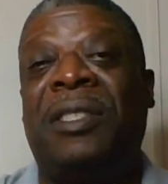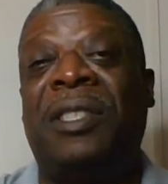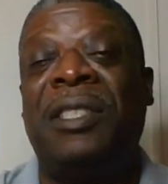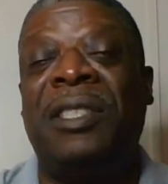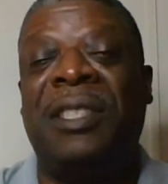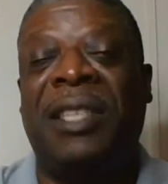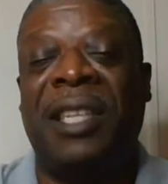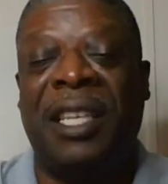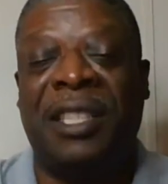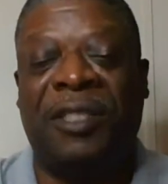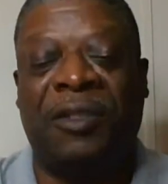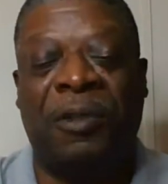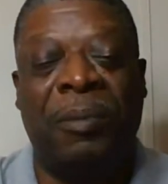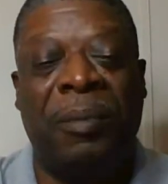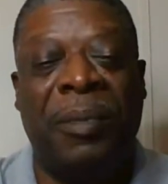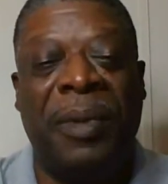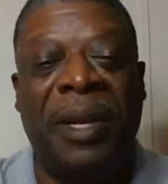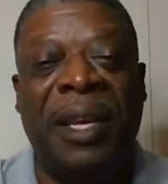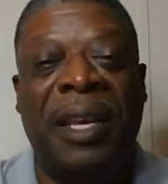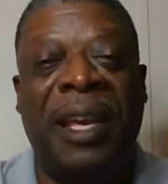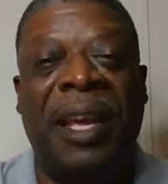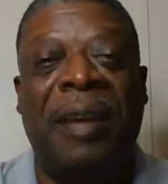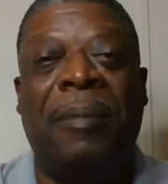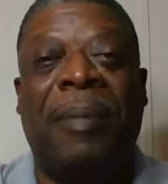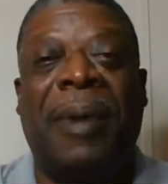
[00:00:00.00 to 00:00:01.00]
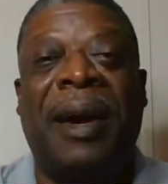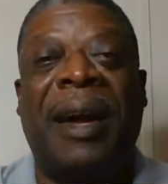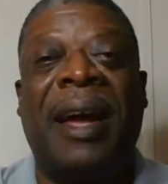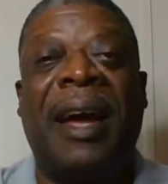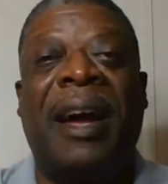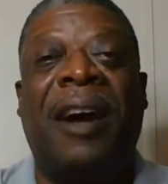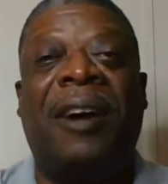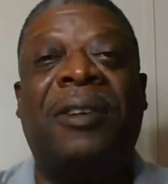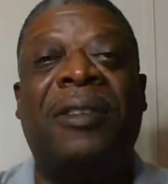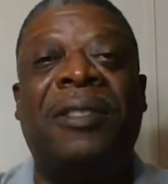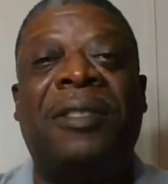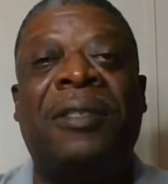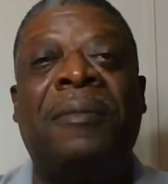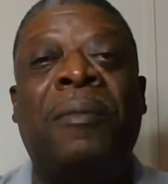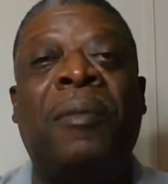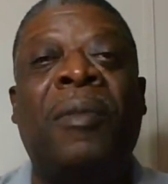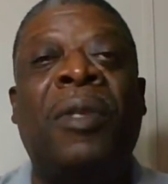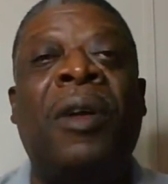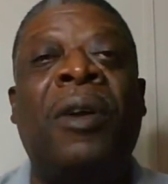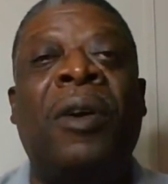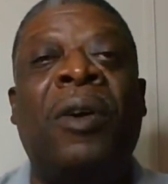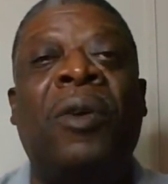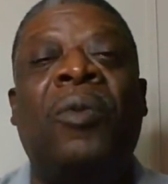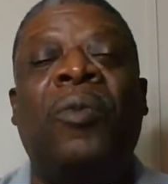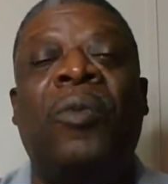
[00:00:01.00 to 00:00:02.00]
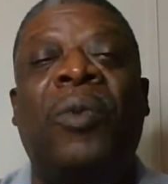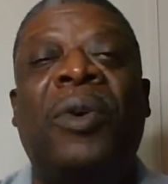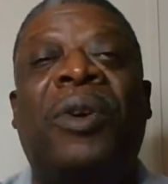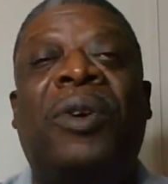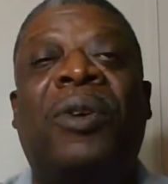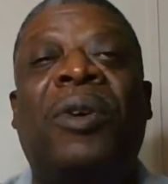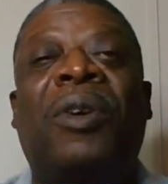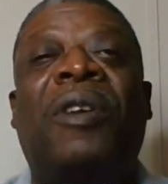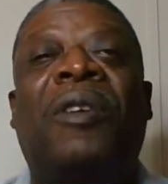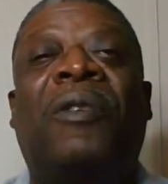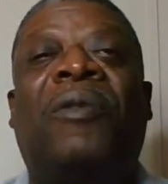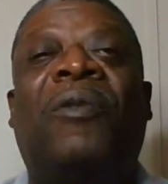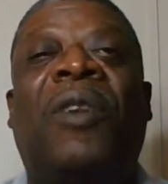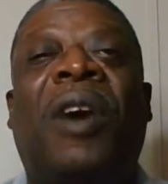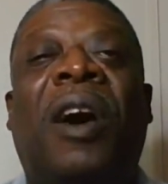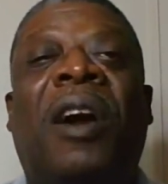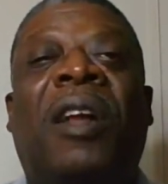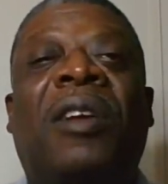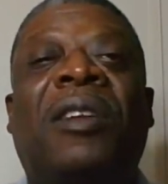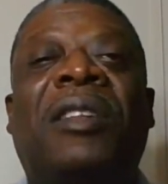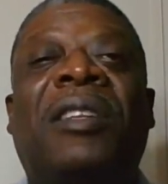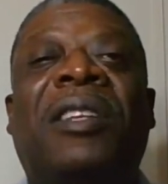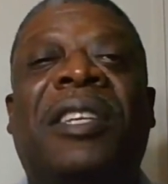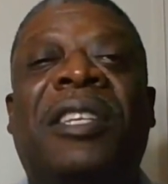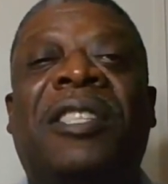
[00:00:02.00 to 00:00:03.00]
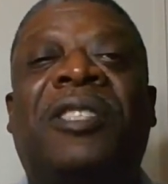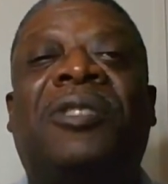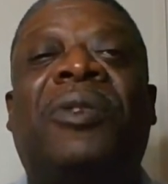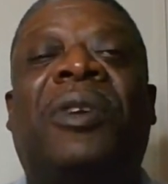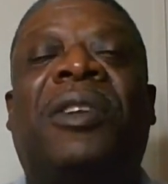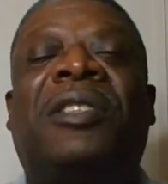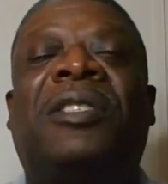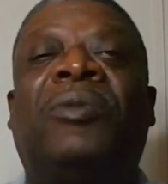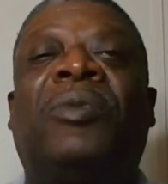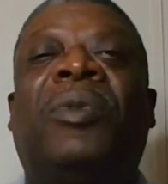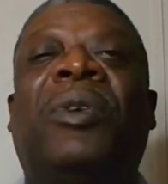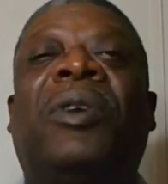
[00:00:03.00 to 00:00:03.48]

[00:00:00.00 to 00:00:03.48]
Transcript: He says, For me and my house, we're going to follow the instructions.